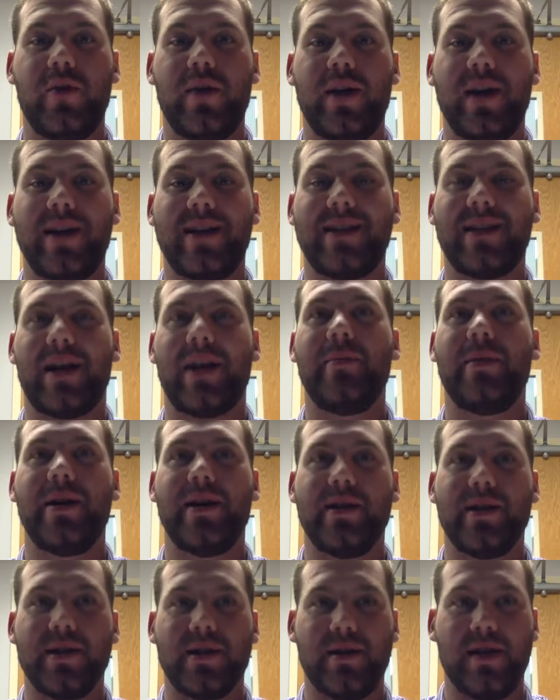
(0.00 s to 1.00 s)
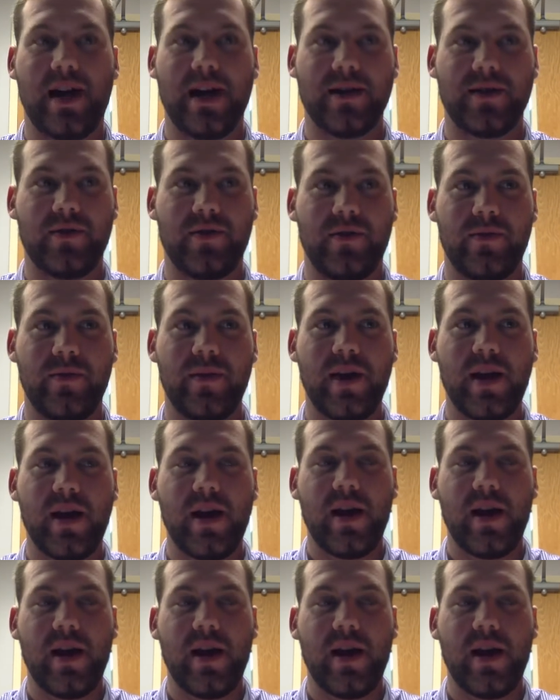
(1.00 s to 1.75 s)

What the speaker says: excitement into the classroom.